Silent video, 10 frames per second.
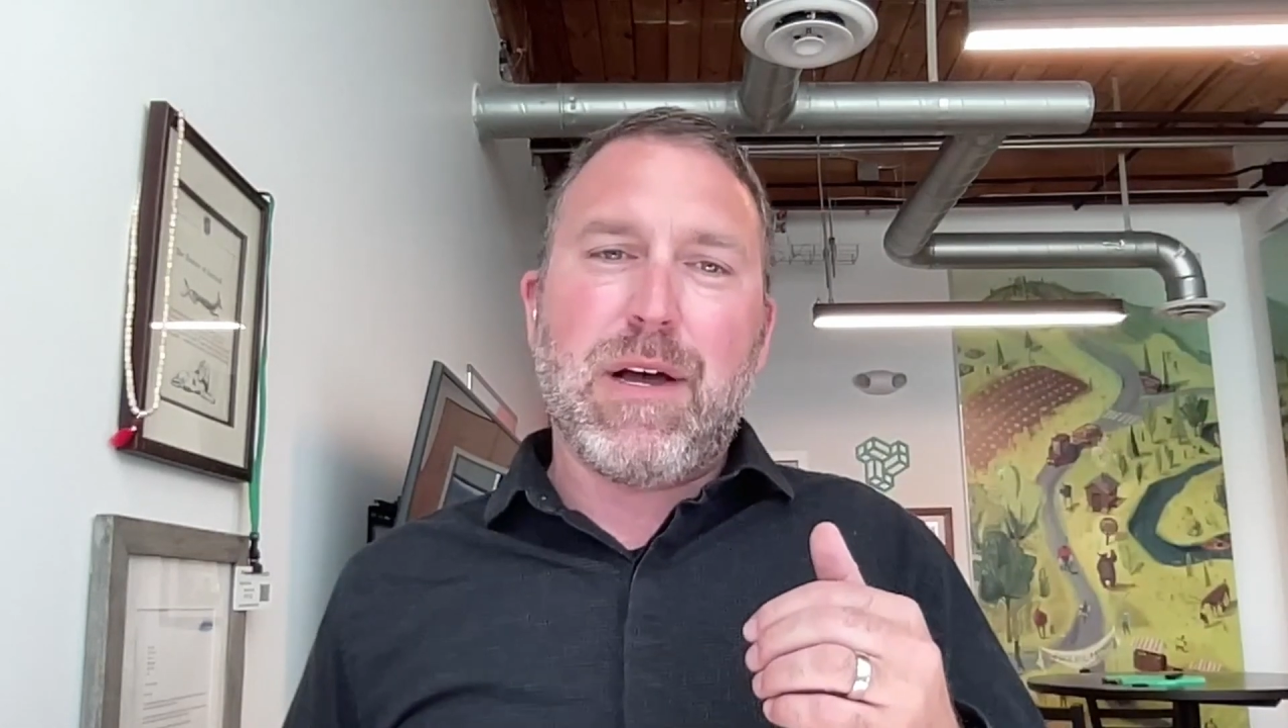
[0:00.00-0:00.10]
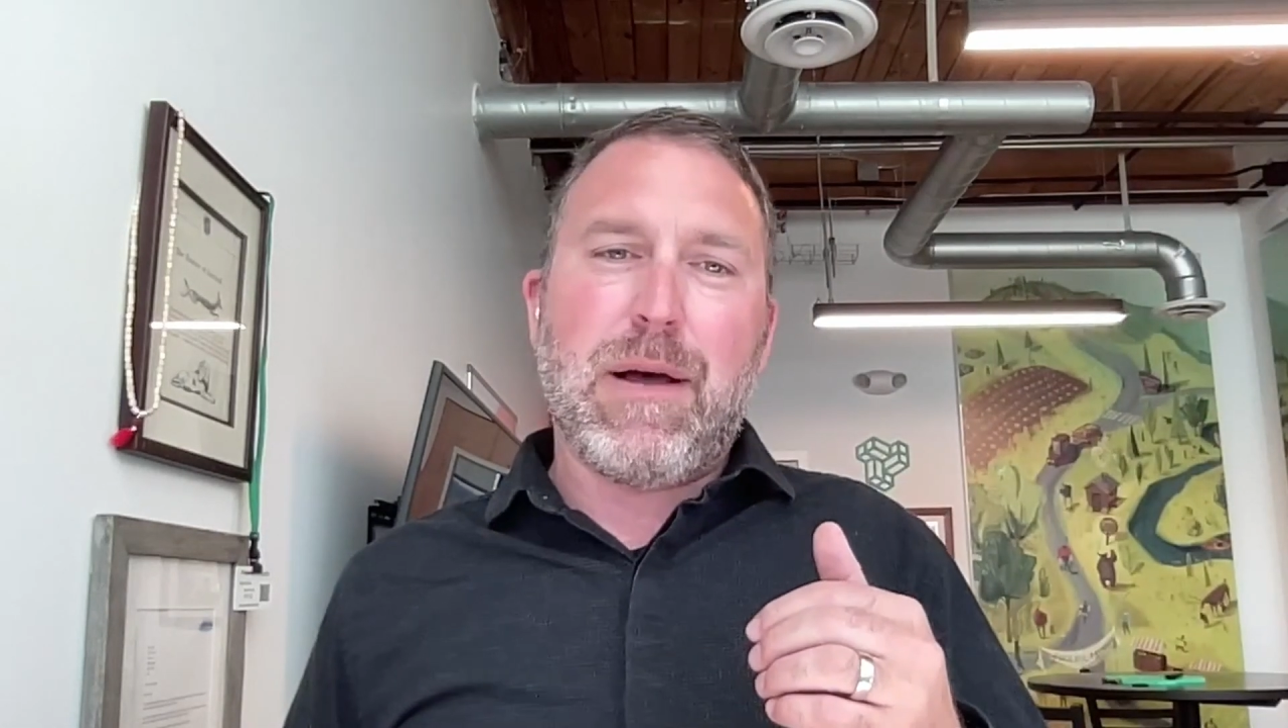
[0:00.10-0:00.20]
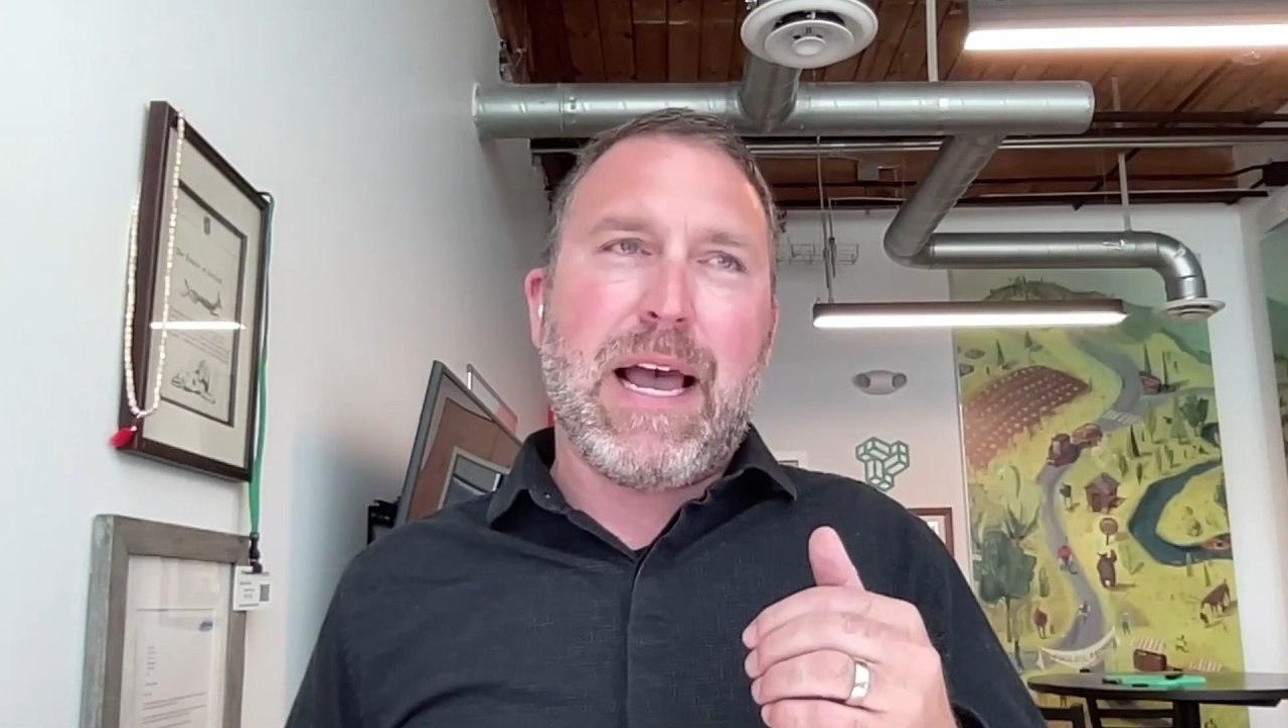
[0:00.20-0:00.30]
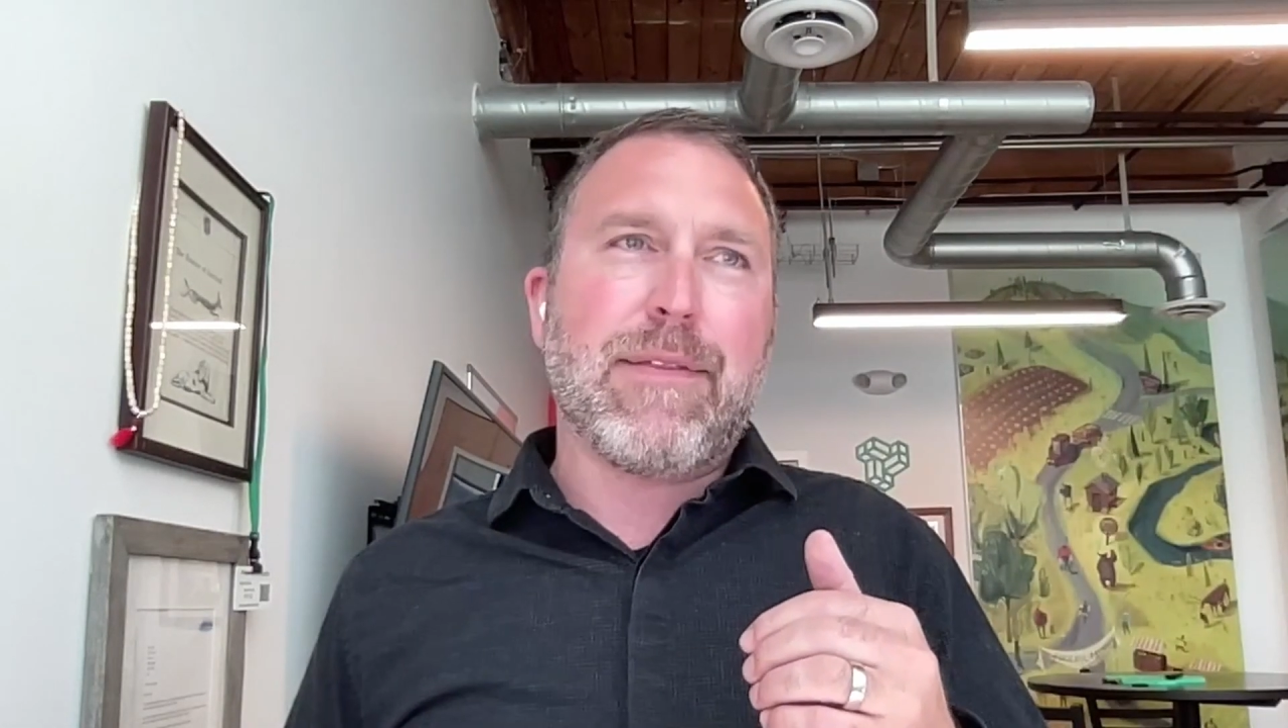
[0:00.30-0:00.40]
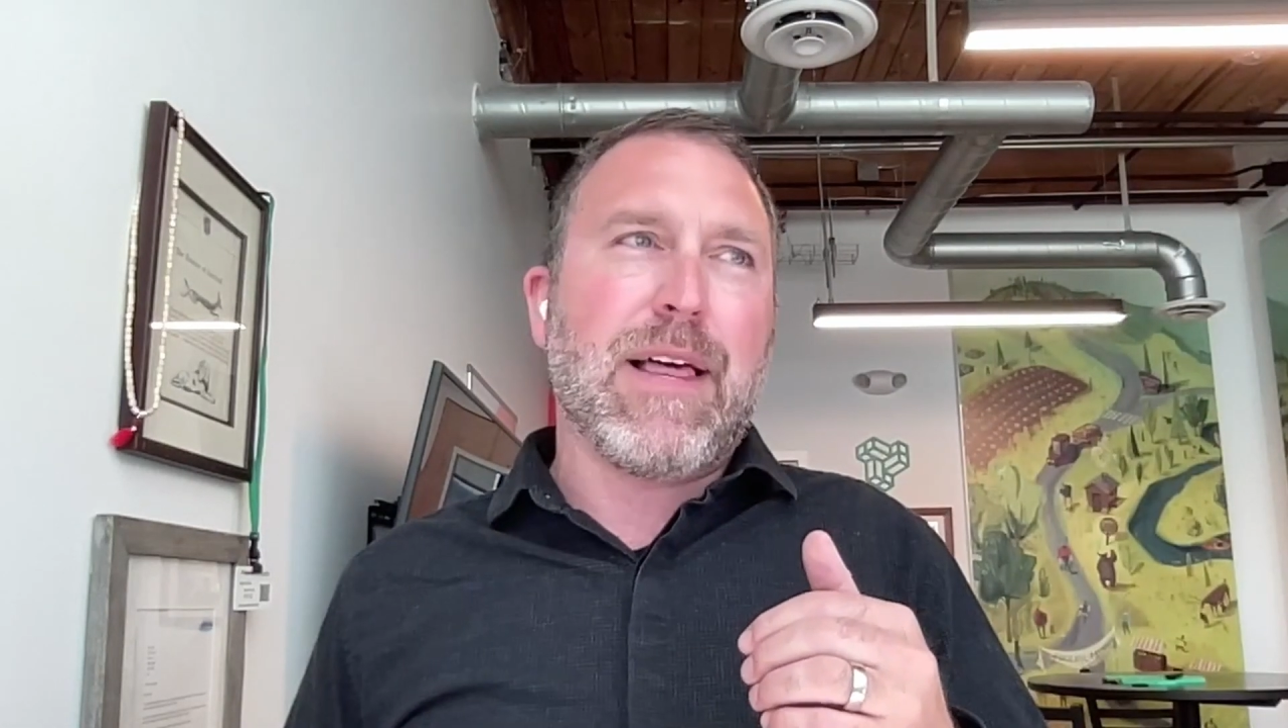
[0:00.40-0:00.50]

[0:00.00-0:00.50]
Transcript: again,